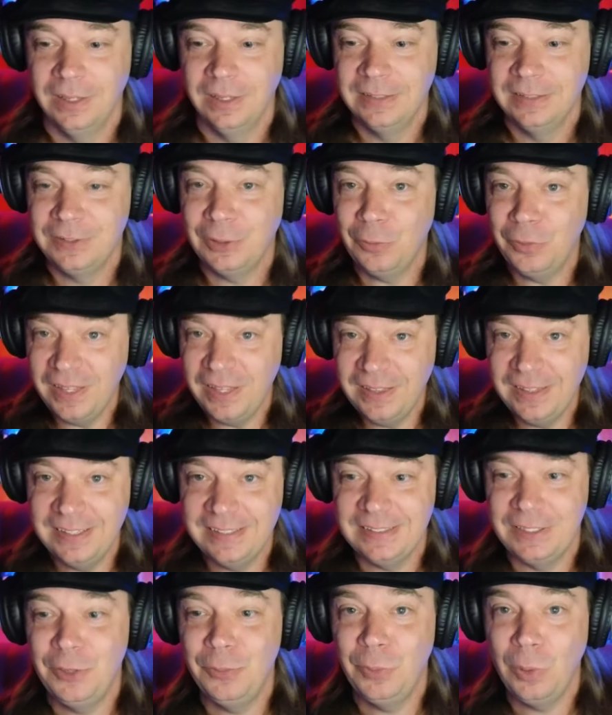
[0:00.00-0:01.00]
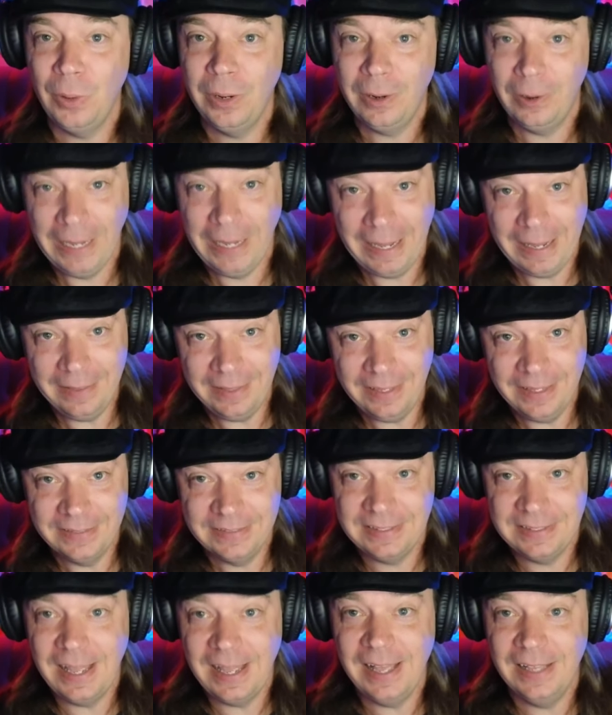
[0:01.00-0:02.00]
So then this humanoid alien
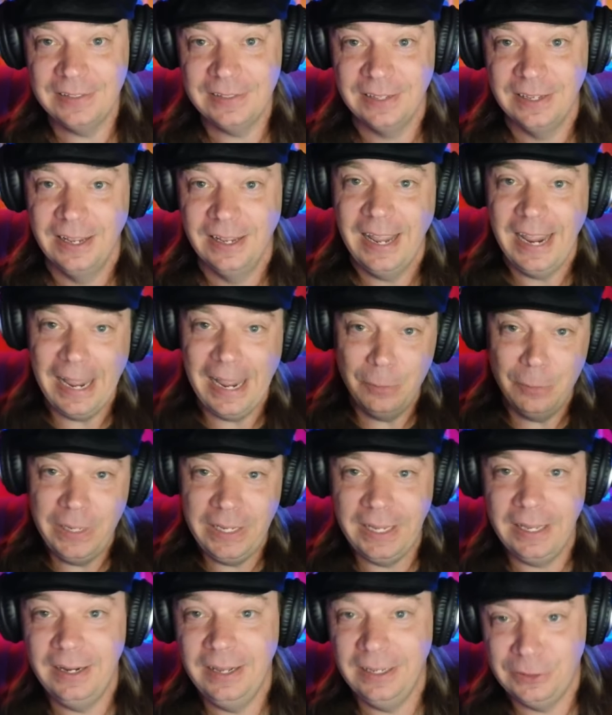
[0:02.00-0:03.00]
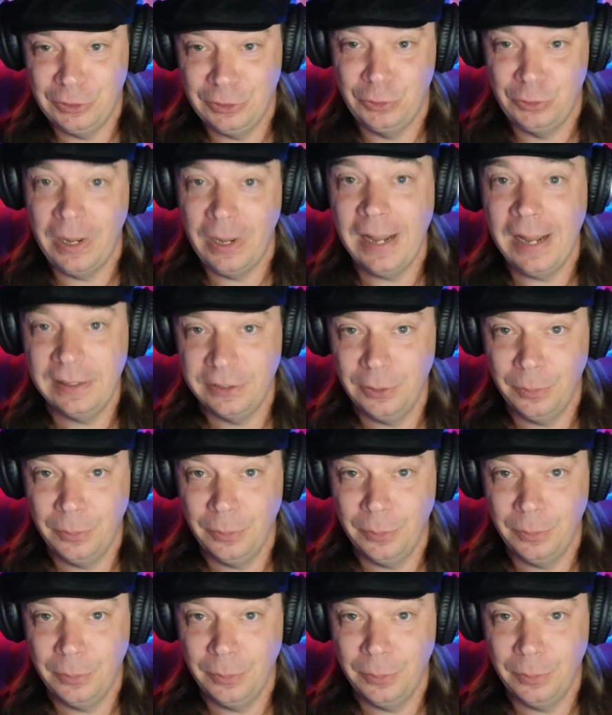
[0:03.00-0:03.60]
says, and we can extract your